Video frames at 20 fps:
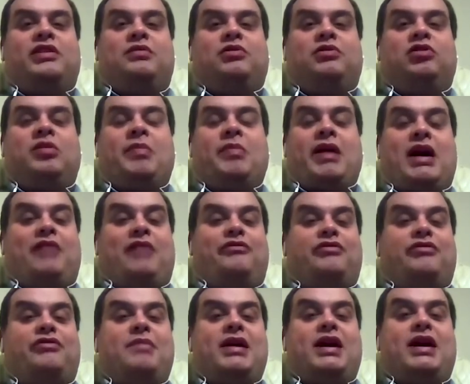We'll talk about Alfa
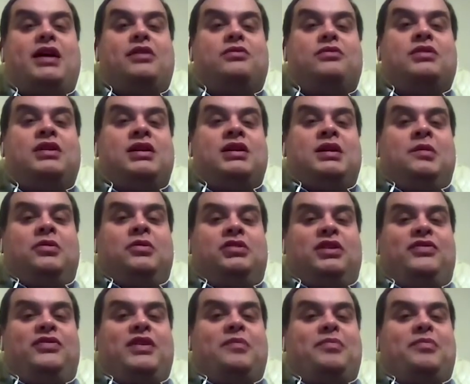Romeo, which I
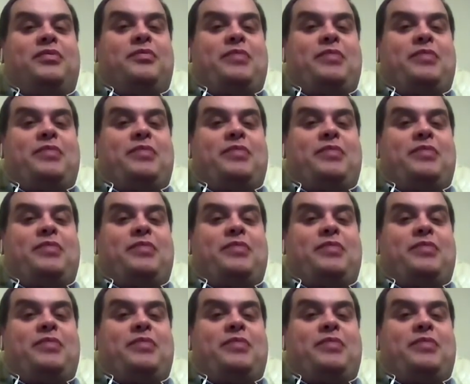think